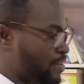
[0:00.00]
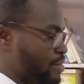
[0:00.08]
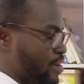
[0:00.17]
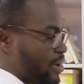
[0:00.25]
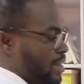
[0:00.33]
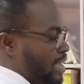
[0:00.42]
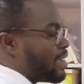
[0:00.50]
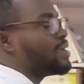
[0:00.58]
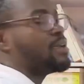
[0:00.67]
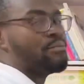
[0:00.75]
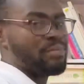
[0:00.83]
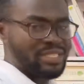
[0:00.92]
but rather
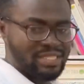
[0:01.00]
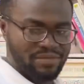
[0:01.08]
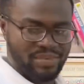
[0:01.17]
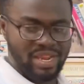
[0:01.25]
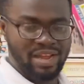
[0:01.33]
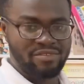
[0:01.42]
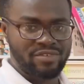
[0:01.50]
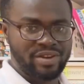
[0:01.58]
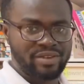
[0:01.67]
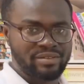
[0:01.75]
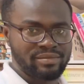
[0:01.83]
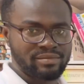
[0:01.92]
be 700.
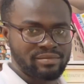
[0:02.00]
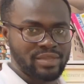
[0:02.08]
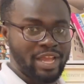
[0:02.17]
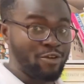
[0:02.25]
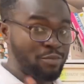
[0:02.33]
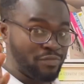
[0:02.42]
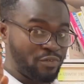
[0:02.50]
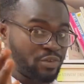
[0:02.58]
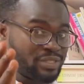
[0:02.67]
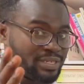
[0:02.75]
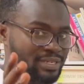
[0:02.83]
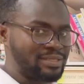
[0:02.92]
I hope you've
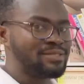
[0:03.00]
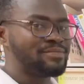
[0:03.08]
gotten it.